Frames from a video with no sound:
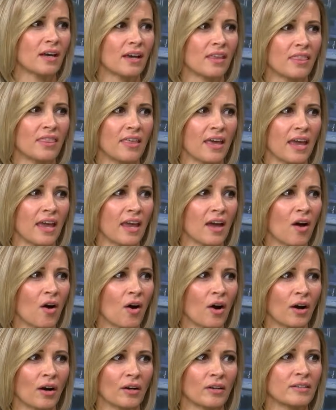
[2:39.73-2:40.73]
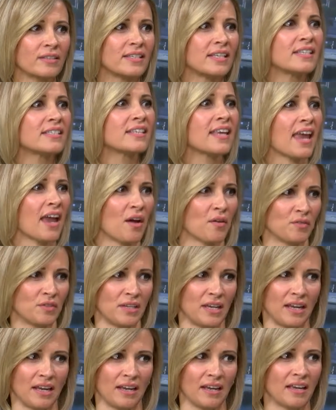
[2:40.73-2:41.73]
they are
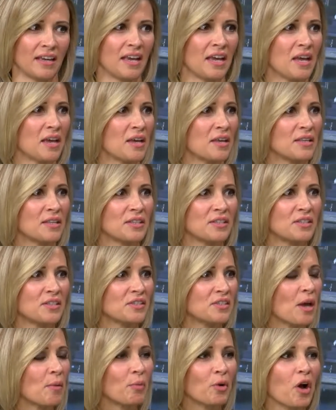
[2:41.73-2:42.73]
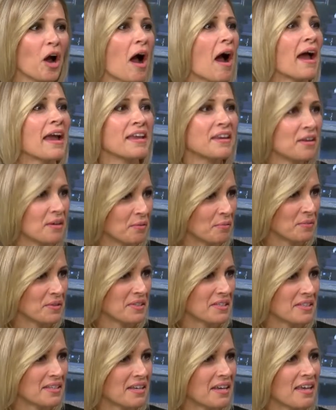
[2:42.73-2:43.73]
discounting summer
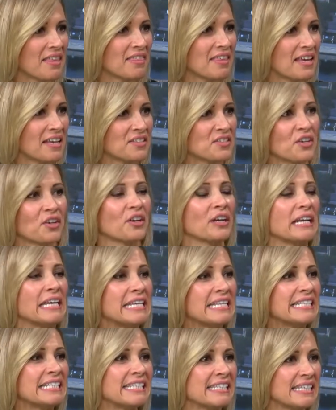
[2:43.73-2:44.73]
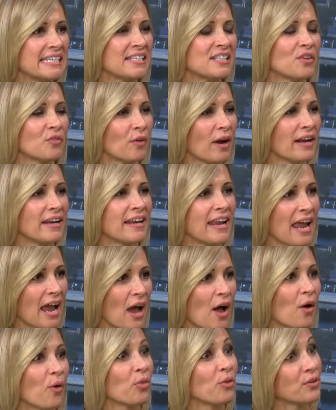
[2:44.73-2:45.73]
items things that are in season right
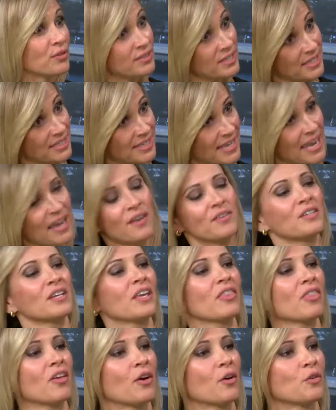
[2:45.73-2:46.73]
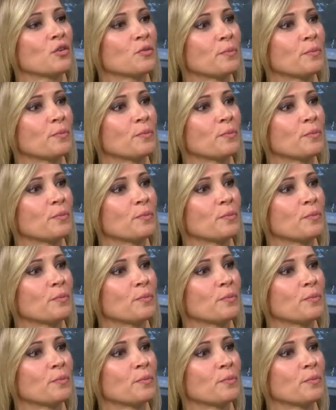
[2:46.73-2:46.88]
now, they're discounting those